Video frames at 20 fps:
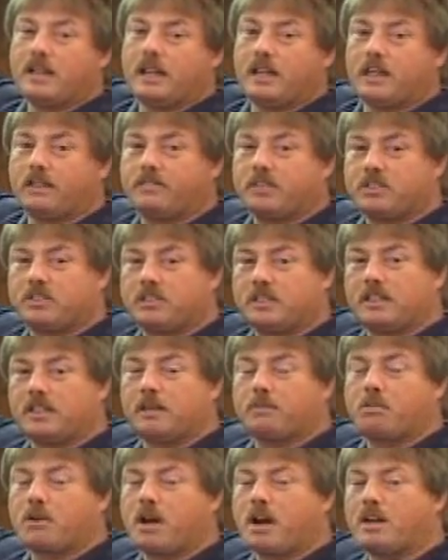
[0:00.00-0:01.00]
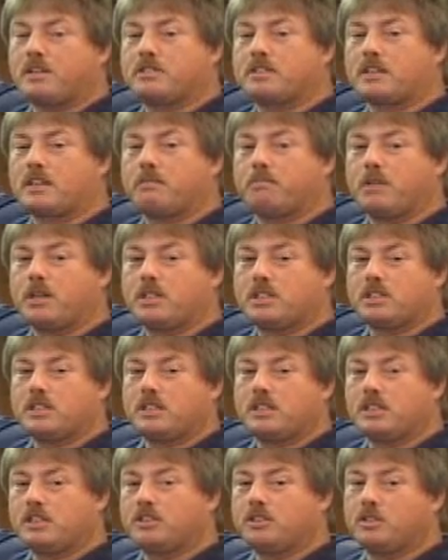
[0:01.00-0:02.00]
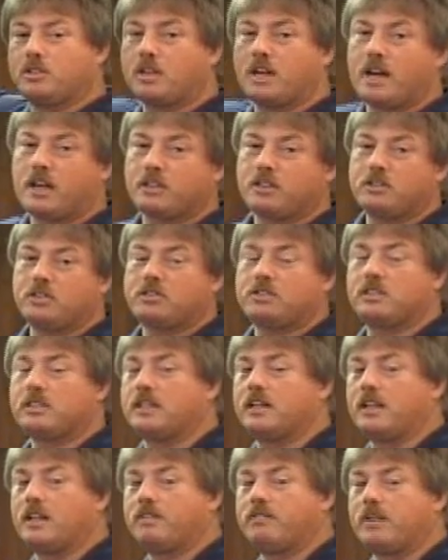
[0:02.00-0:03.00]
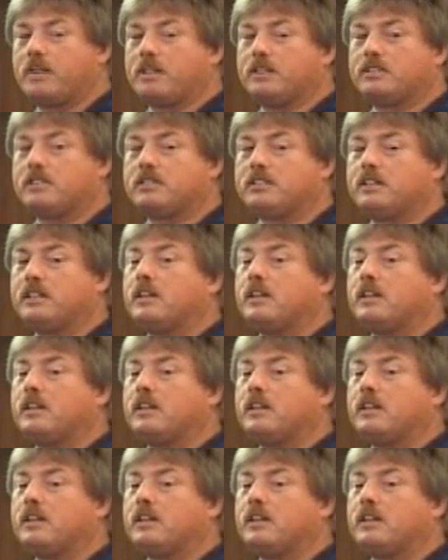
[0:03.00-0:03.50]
and if you see any products of combustion, then you do not use the elevators.